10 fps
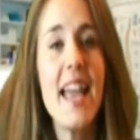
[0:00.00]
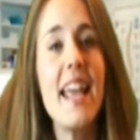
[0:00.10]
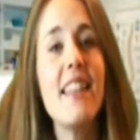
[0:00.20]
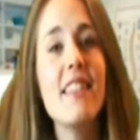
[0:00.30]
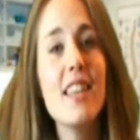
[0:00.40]

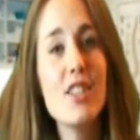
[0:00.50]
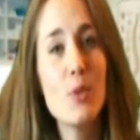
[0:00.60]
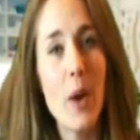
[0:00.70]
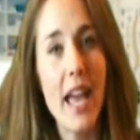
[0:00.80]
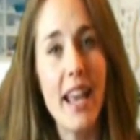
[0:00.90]
In
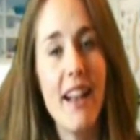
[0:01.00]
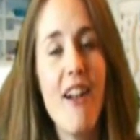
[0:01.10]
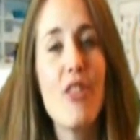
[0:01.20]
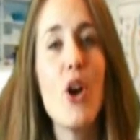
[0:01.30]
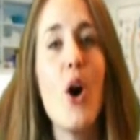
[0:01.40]
this way,
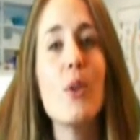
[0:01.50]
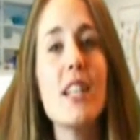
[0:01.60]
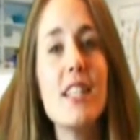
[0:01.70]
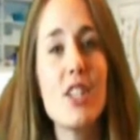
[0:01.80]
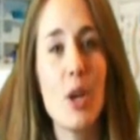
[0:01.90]
the
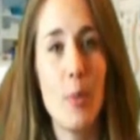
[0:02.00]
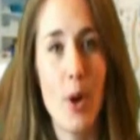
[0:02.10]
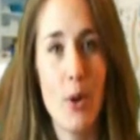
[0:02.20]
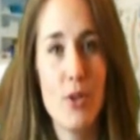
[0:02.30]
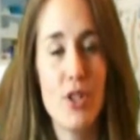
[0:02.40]
holistic
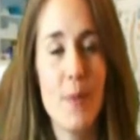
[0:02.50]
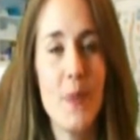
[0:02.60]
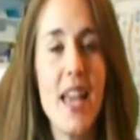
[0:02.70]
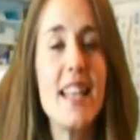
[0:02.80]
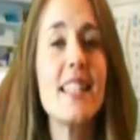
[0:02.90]
approach,
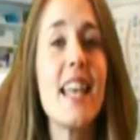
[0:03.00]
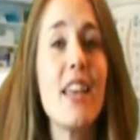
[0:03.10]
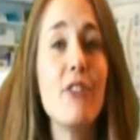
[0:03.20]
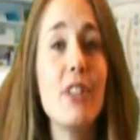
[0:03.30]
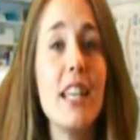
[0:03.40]

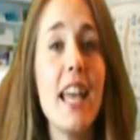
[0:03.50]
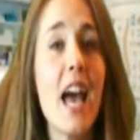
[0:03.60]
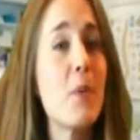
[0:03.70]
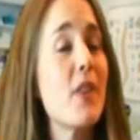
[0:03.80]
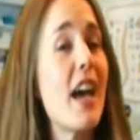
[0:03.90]
safely
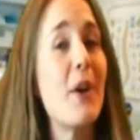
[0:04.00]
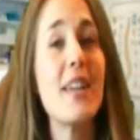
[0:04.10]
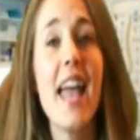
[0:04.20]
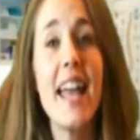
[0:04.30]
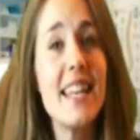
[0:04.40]
and without
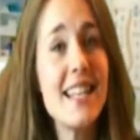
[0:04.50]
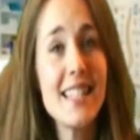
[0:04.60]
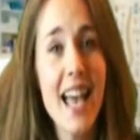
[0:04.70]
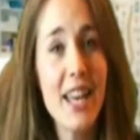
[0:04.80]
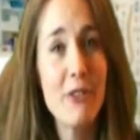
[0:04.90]
any
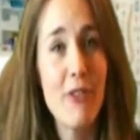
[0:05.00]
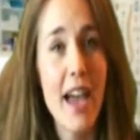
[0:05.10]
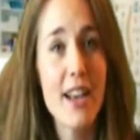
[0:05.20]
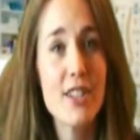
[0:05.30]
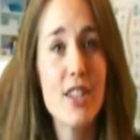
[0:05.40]
side
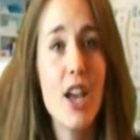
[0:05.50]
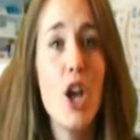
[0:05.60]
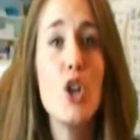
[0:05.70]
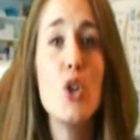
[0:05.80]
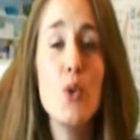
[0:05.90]
effects,
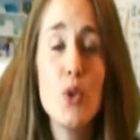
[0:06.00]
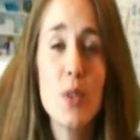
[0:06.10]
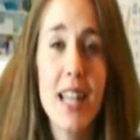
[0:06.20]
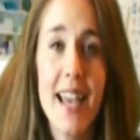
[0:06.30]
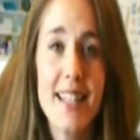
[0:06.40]

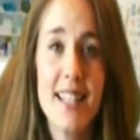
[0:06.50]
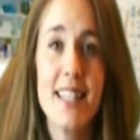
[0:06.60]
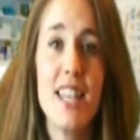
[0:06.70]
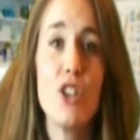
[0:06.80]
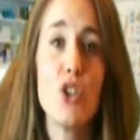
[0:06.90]
neutralizes
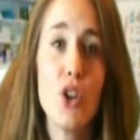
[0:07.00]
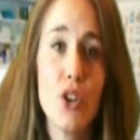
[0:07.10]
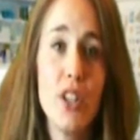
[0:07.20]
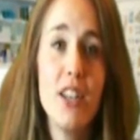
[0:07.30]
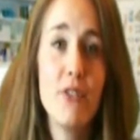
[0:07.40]
the
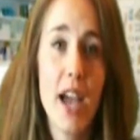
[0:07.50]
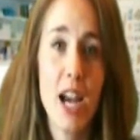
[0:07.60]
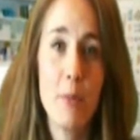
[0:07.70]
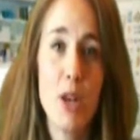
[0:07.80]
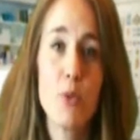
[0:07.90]
internal
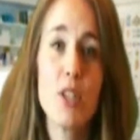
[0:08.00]
environment